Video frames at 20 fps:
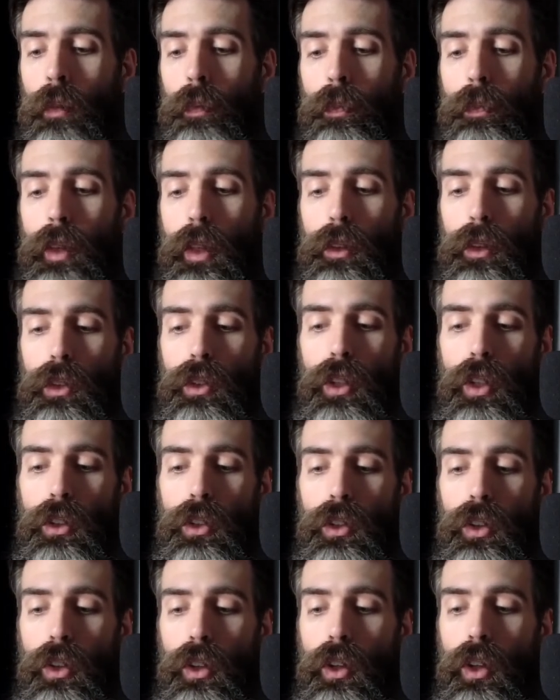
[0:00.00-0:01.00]
and the judge to
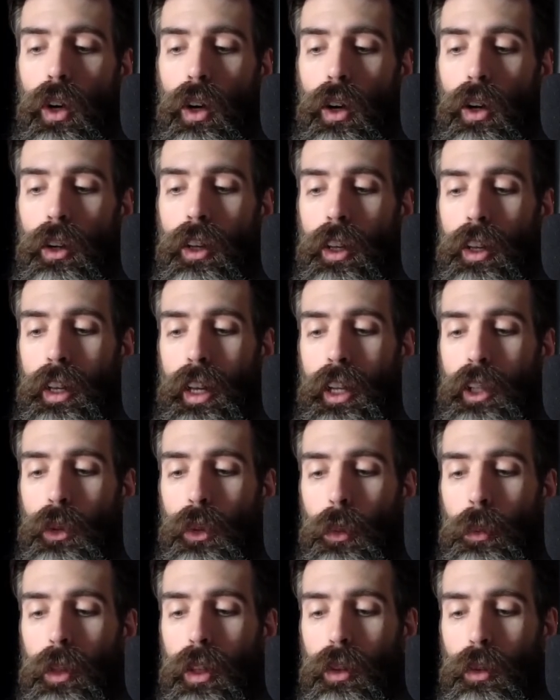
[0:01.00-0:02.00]
the guard, and you will
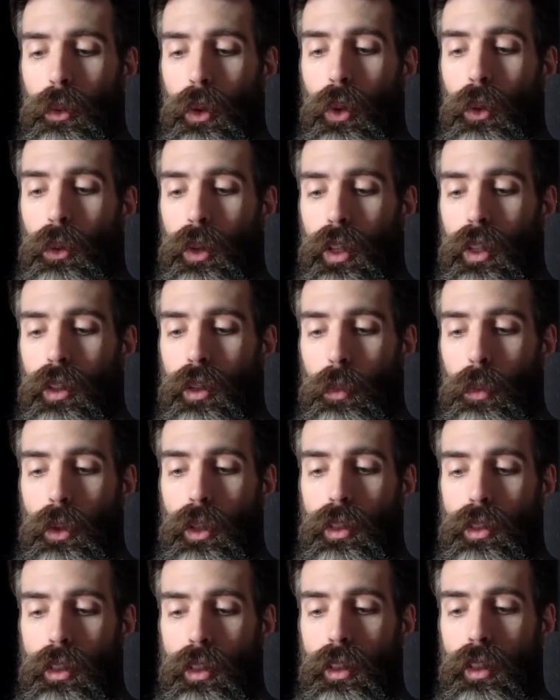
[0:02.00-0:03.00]
be thrown into prison.